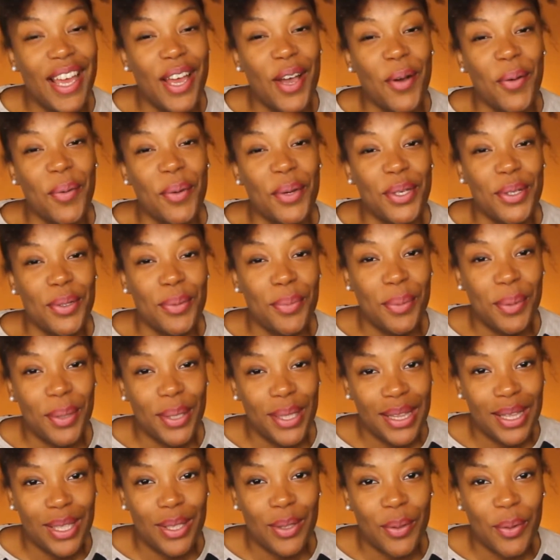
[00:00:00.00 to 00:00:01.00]
when you
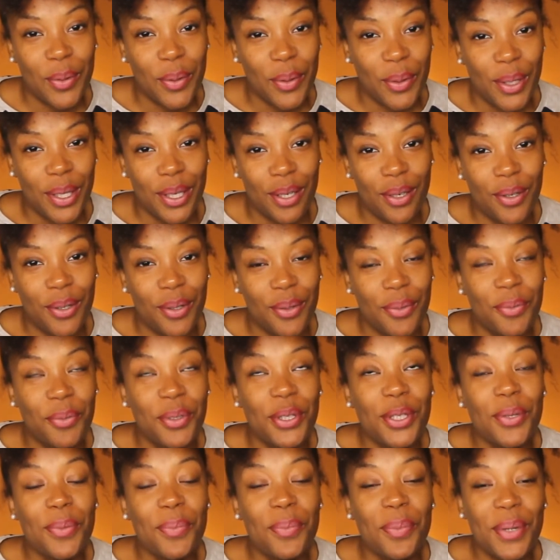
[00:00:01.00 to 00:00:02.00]
put the
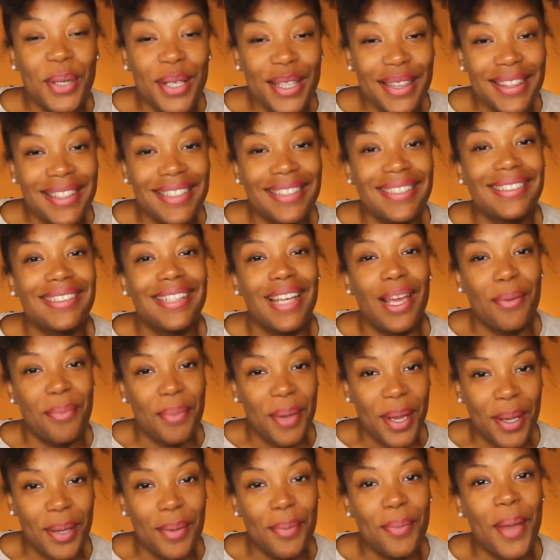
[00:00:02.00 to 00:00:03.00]

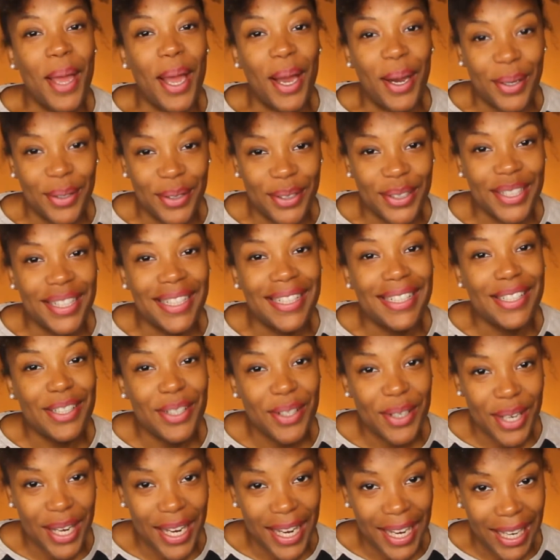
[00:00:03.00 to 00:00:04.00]
Chebe powder in
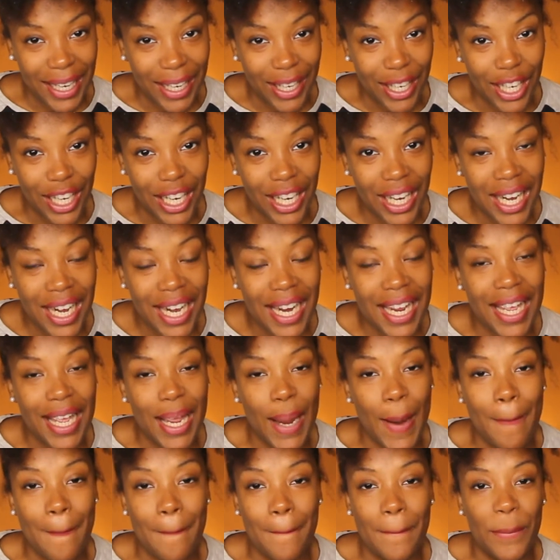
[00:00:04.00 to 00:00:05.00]
your hair,
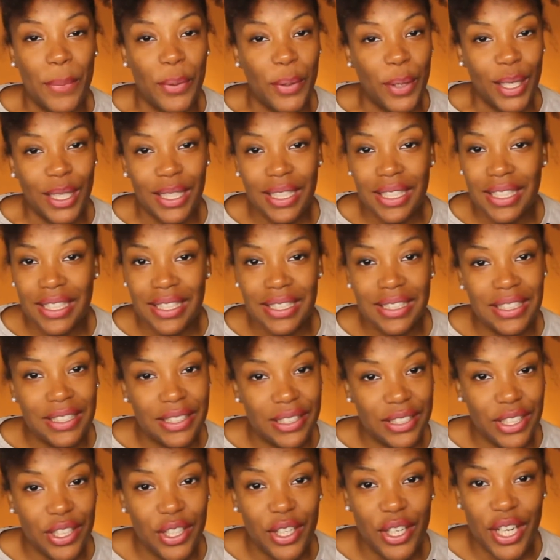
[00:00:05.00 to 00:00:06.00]
braid it
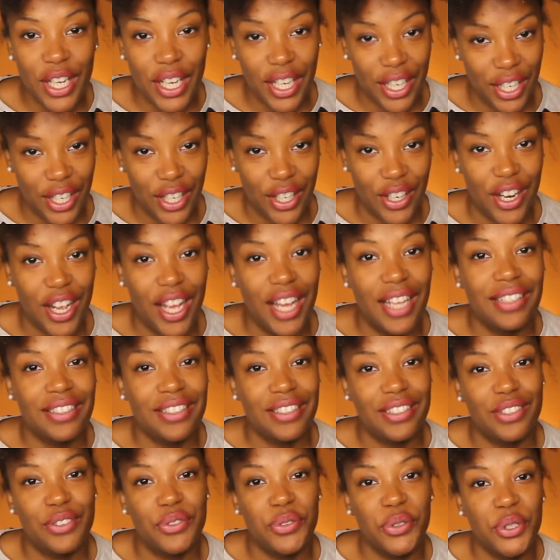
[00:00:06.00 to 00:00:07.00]
into your hair as
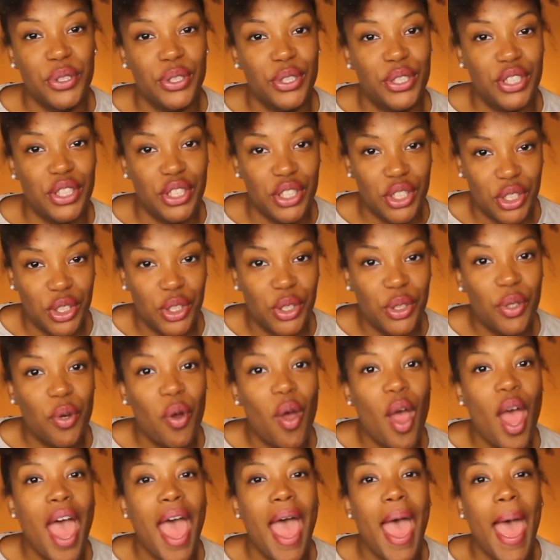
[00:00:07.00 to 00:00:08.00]
the traditional
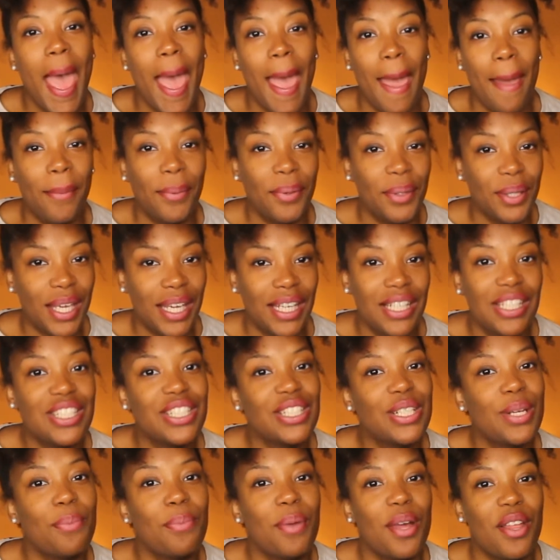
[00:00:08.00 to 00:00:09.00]

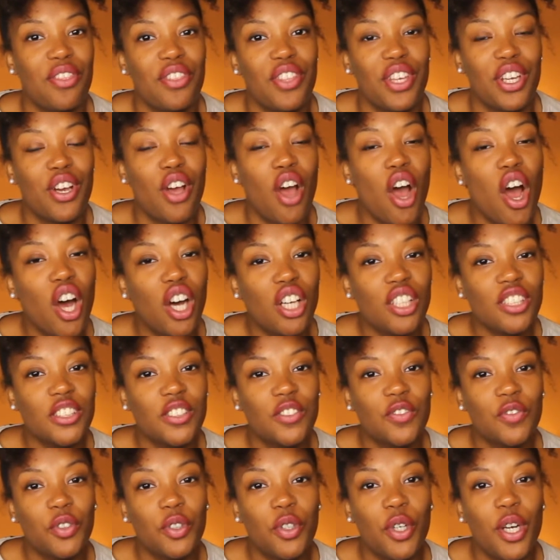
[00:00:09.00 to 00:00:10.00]
application method calls
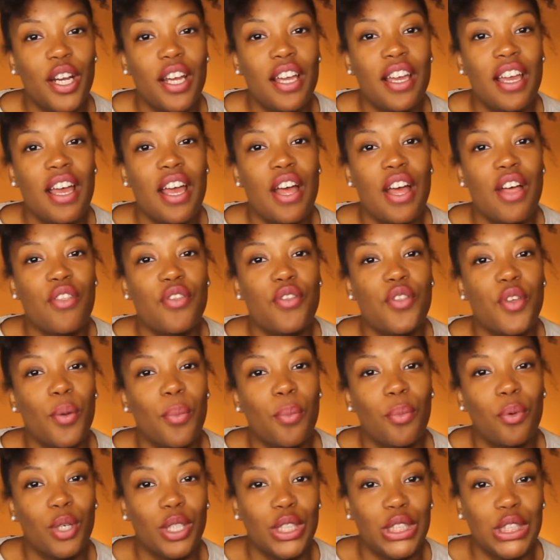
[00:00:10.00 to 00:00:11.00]
for, the
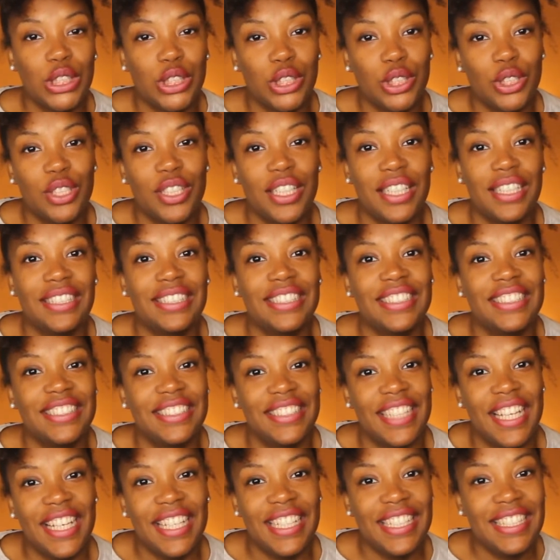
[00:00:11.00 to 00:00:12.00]
moisture that
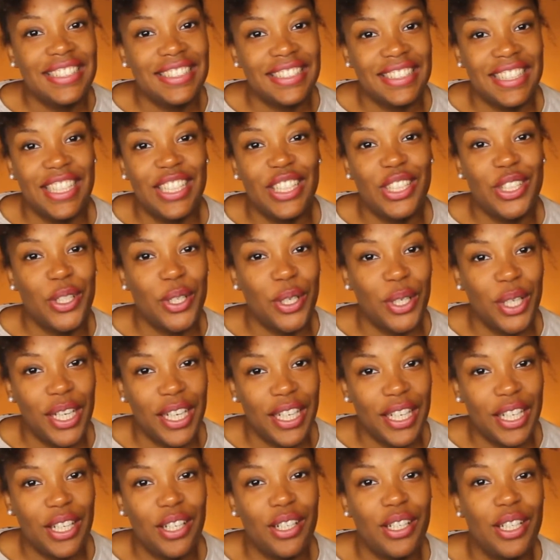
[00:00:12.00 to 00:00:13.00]
stays in your
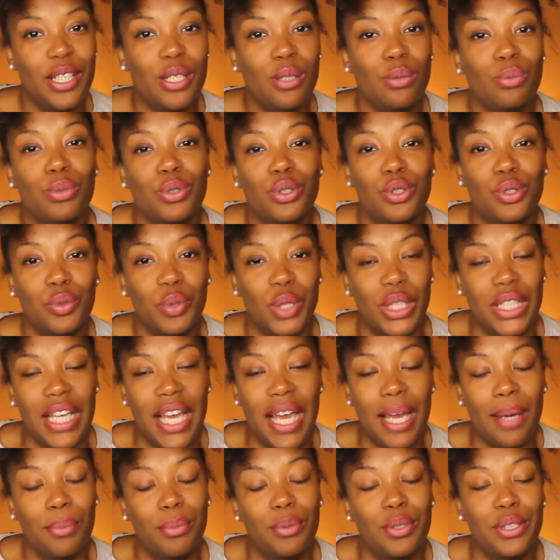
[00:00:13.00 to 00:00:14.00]
hair in between
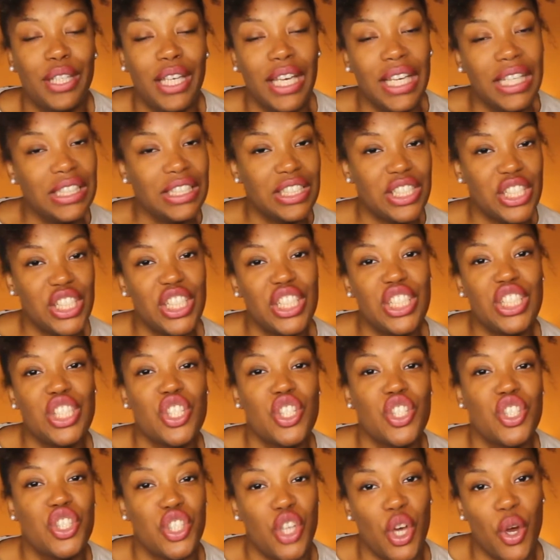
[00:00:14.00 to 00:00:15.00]
application is
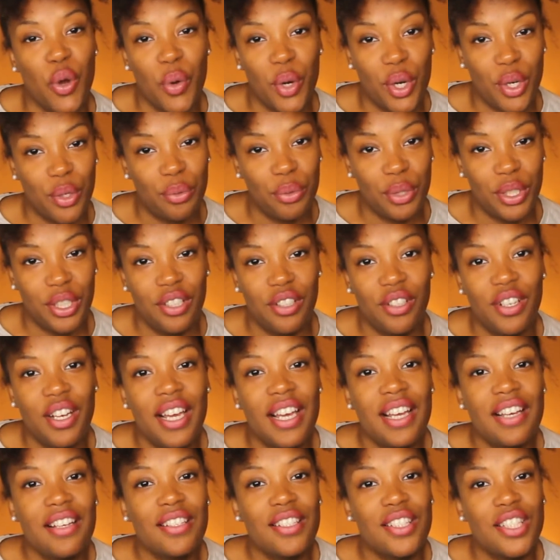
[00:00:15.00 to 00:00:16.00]
so unreal,
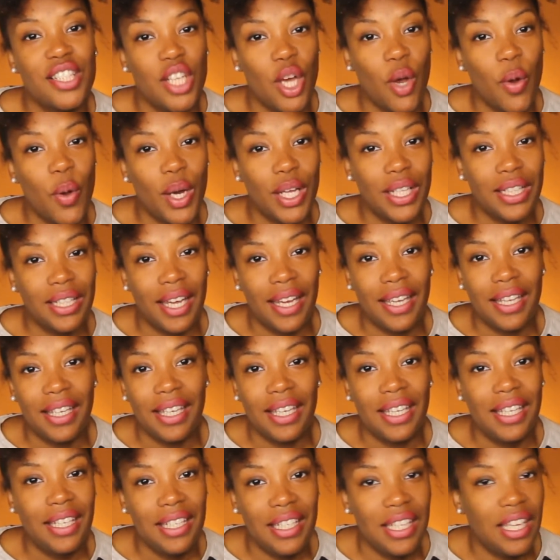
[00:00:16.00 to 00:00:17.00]
so unlike
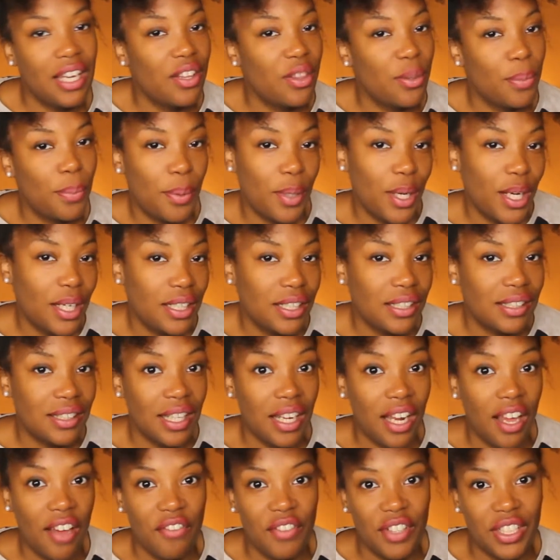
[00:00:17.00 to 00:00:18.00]
any other product
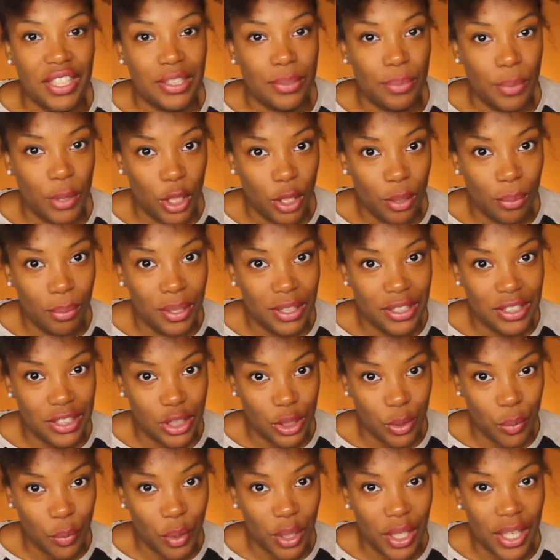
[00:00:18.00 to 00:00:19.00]
that I've
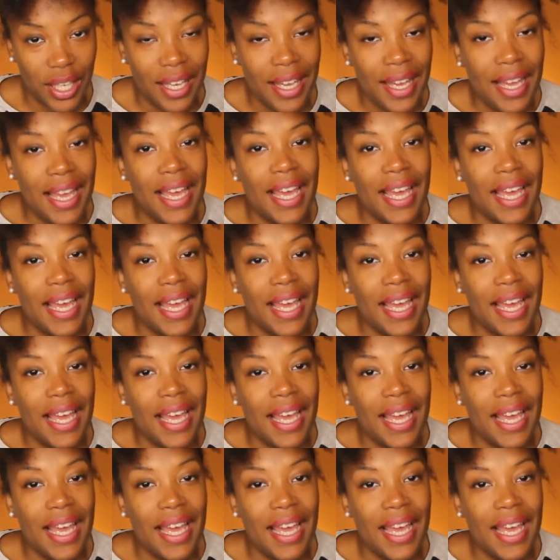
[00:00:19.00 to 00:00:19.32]
experimented with.